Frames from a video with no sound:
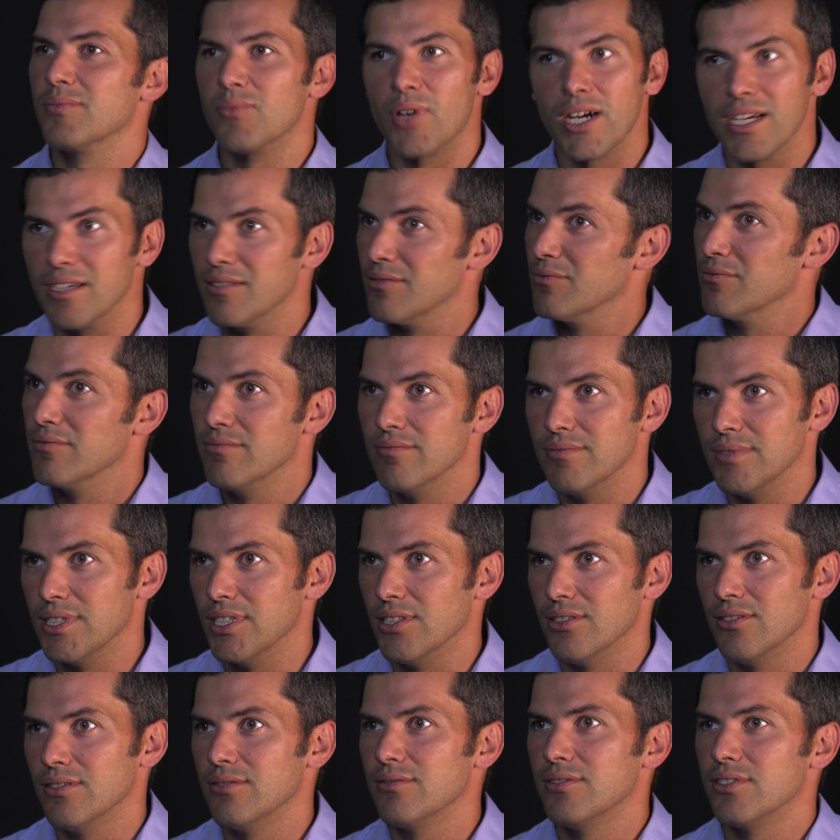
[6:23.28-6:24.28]
writing
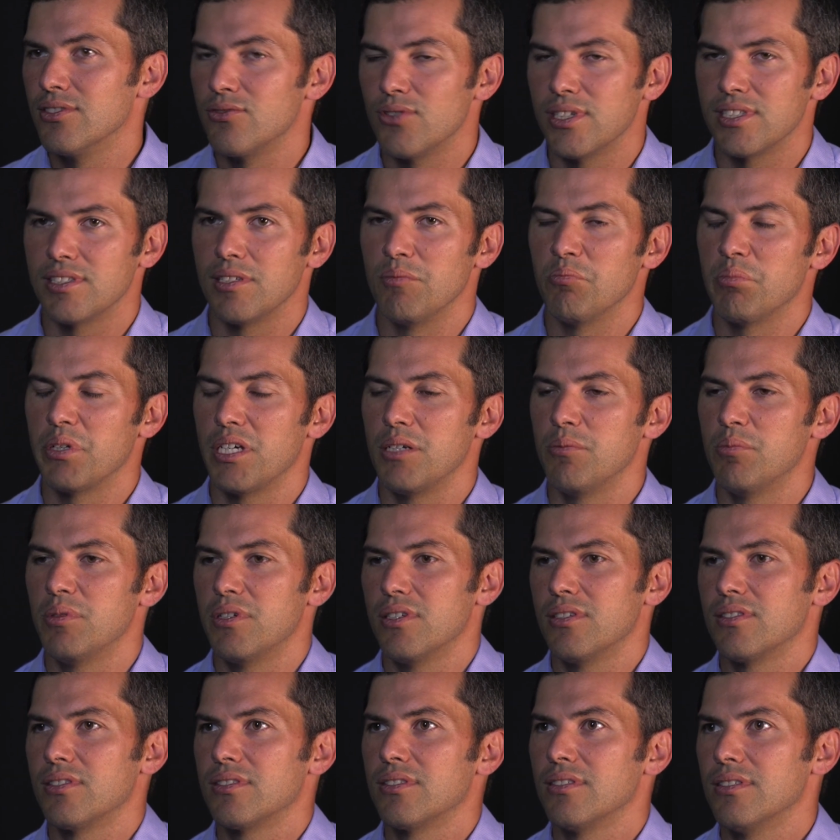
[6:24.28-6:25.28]
interesting
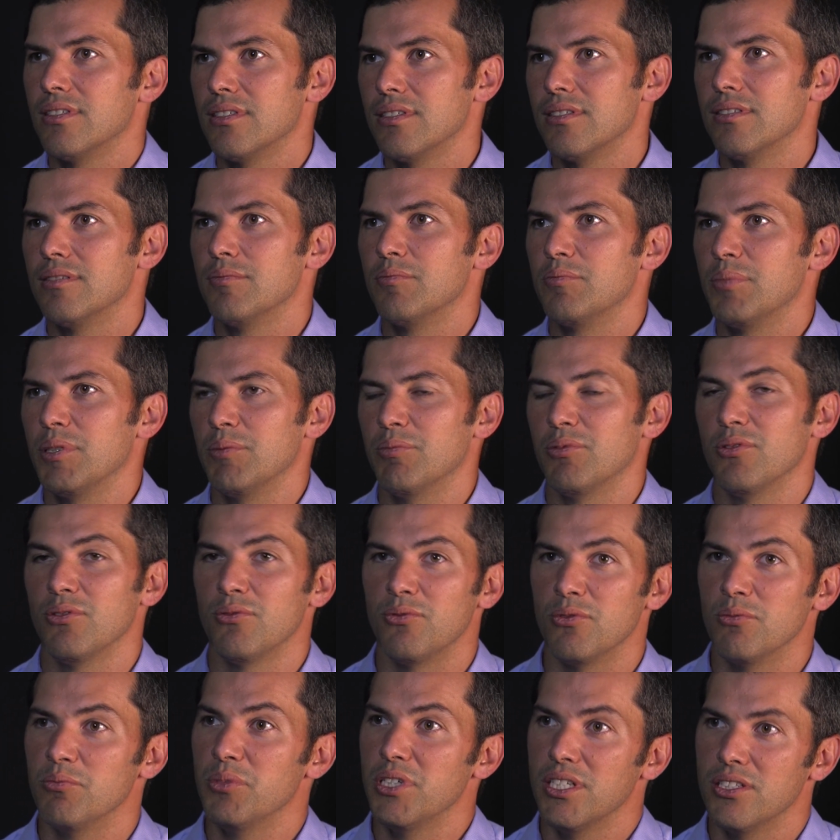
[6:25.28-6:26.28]
papers that
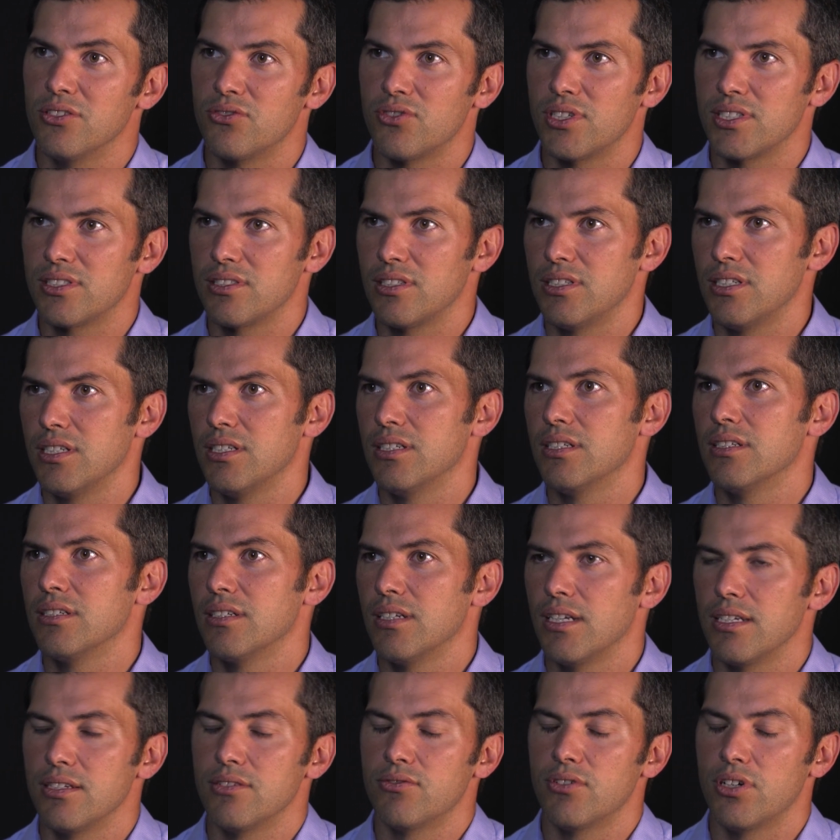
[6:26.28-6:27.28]
people would be interested
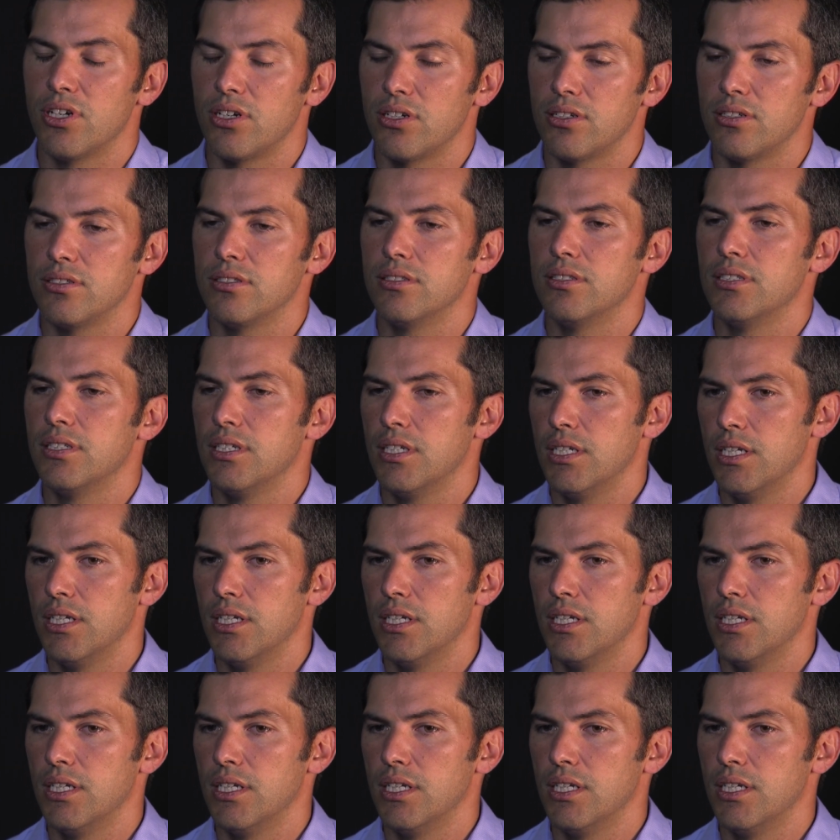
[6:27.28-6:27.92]
in later on, and